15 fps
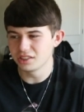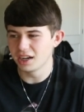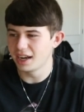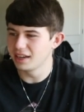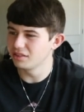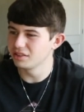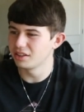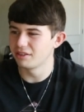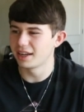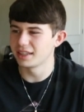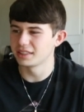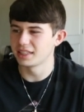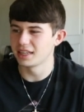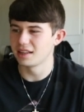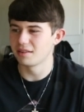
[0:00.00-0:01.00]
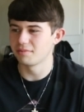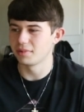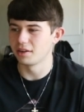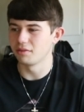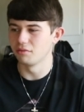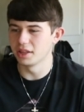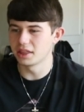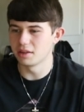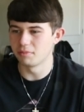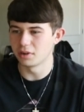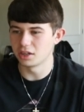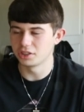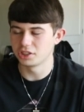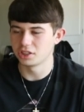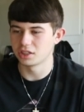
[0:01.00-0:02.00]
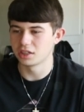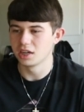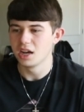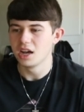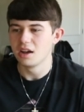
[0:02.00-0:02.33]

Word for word: I don't know how to say that, but with the merger.